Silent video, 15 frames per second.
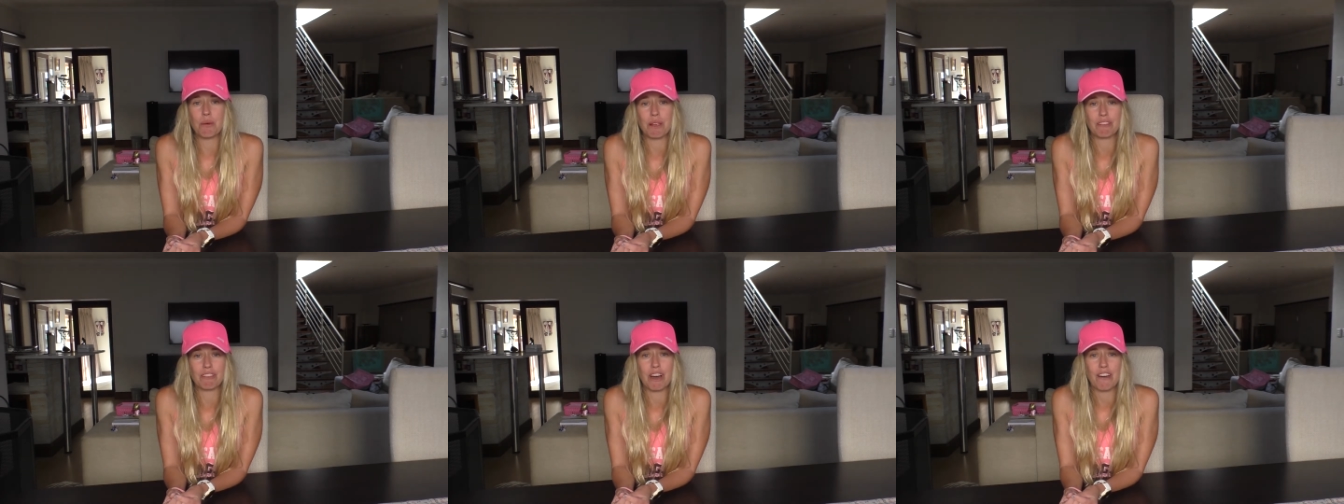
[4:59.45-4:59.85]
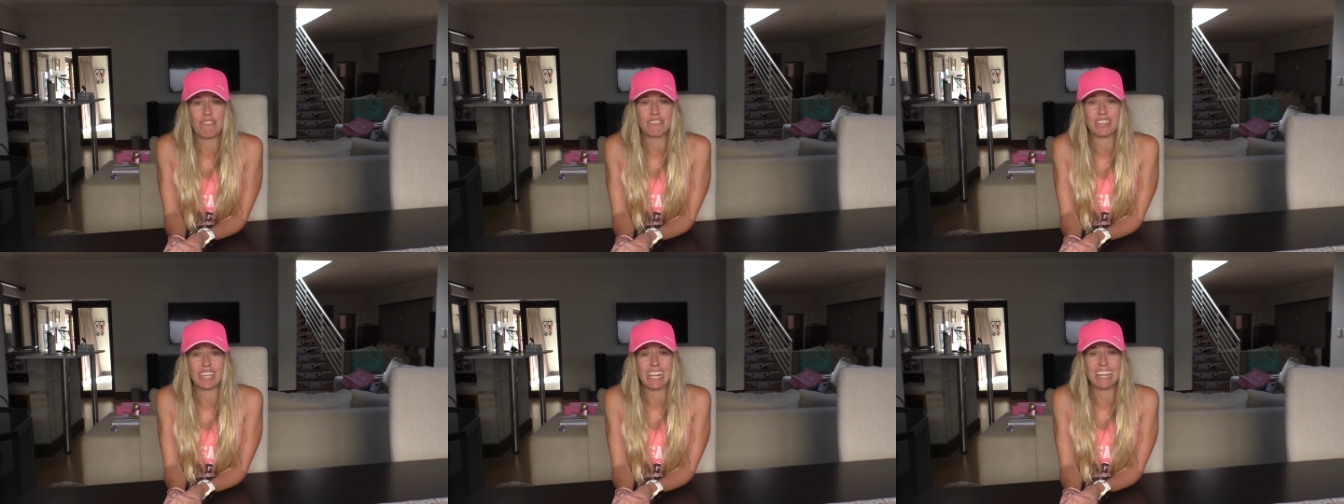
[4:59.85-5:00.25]
we've
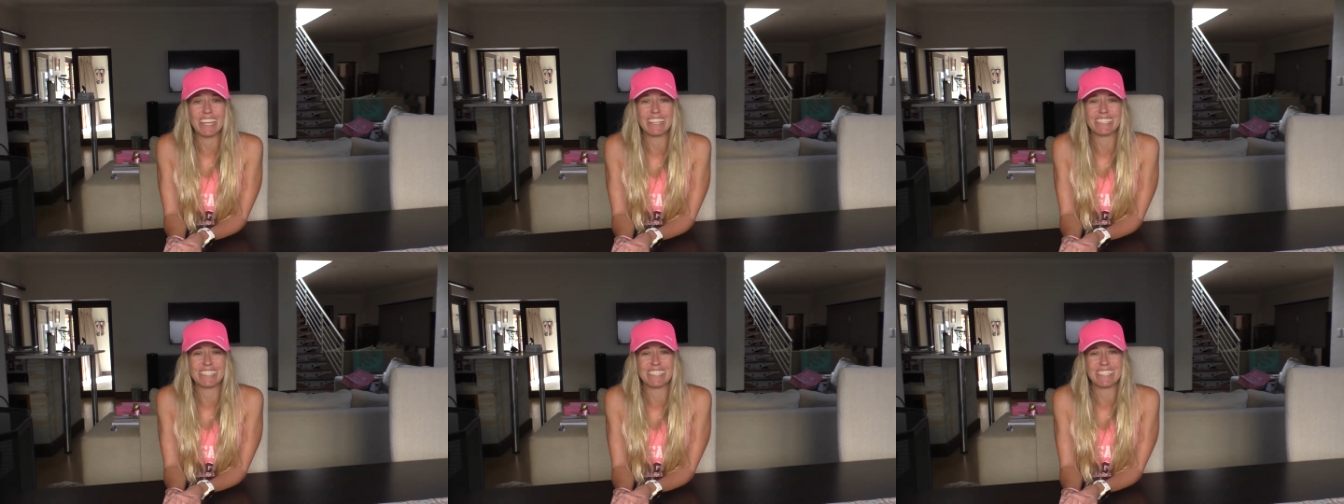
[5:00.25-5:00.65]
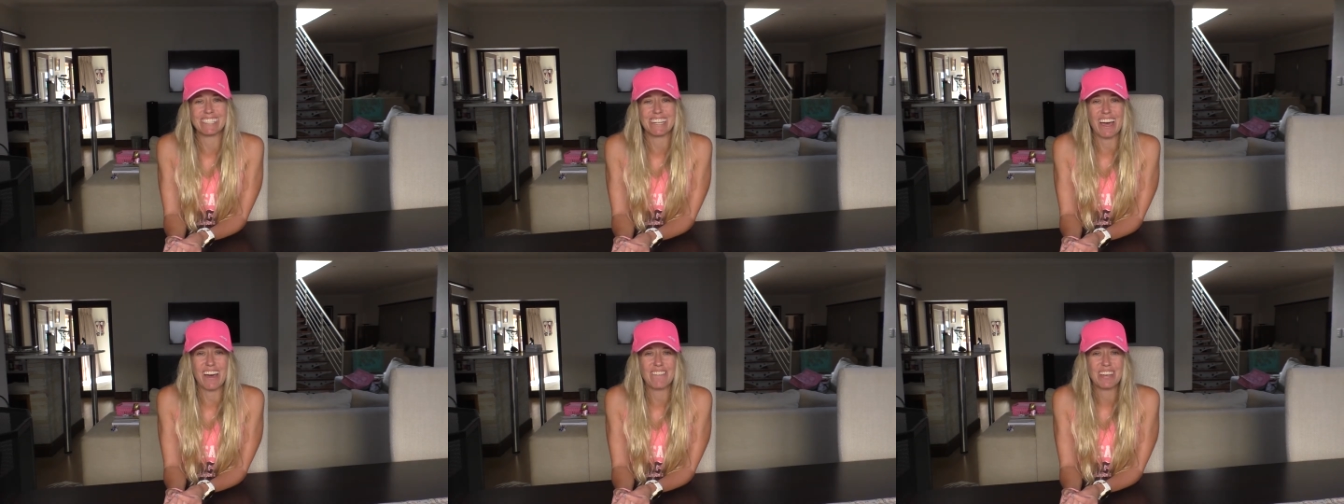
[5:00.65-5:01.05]
got feelings and
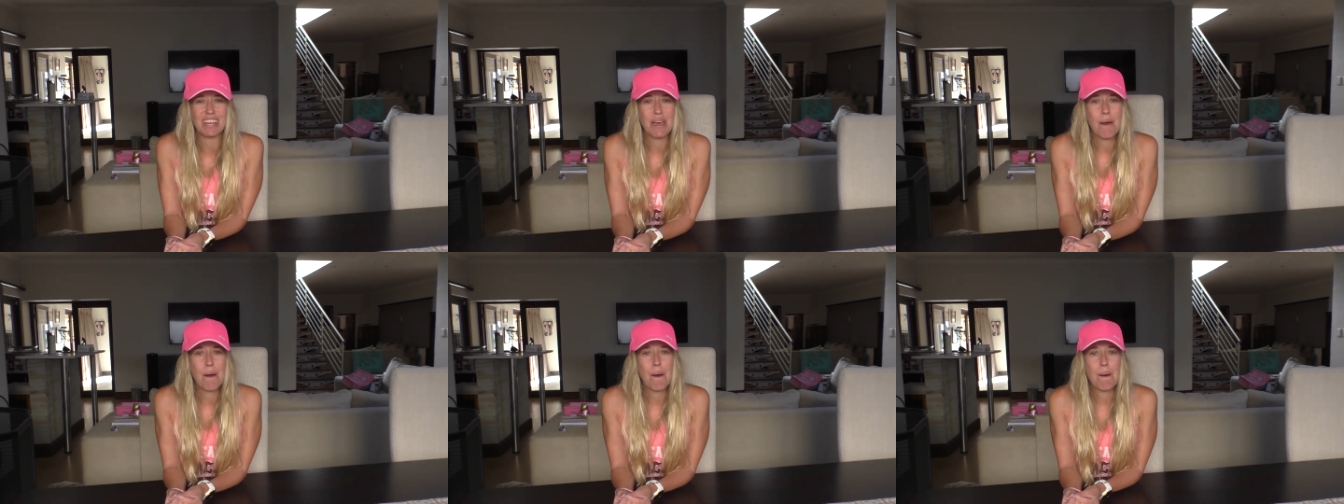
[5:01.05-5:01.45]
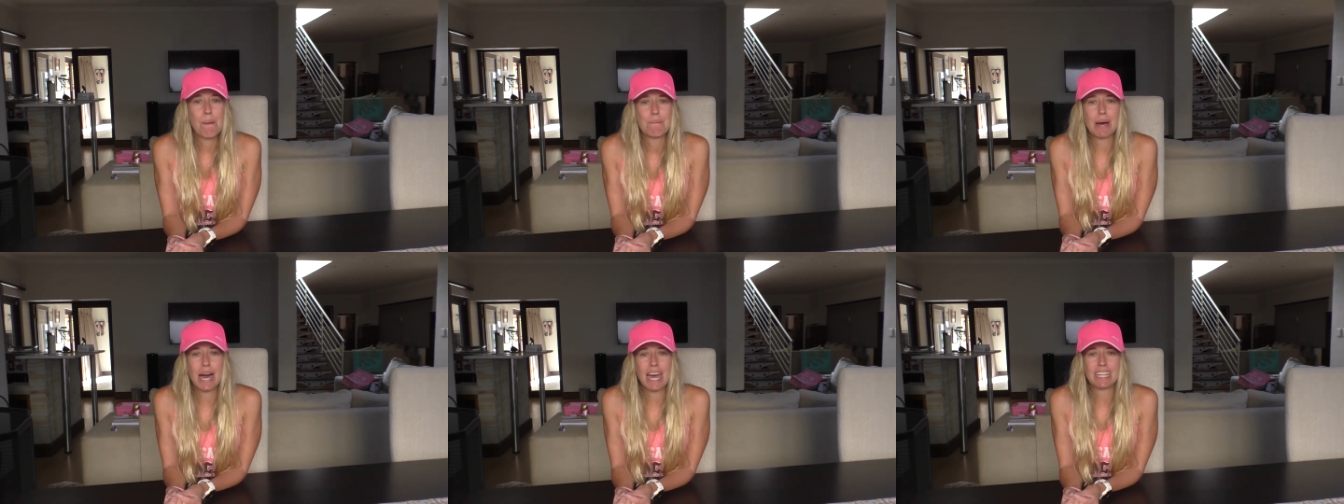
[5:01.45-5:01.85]
stuff.
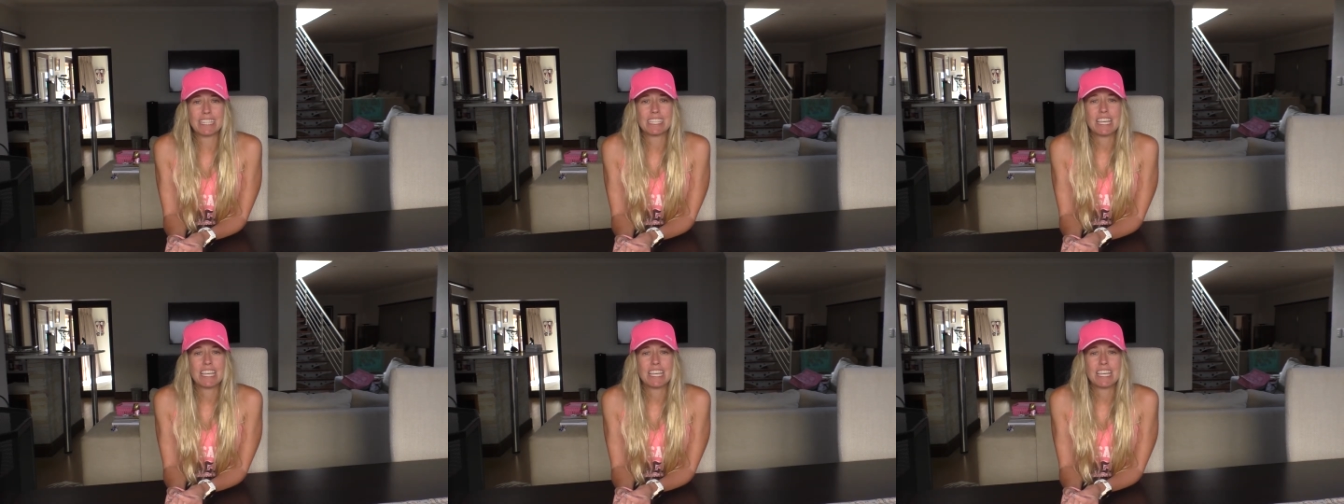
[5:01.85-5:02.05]
But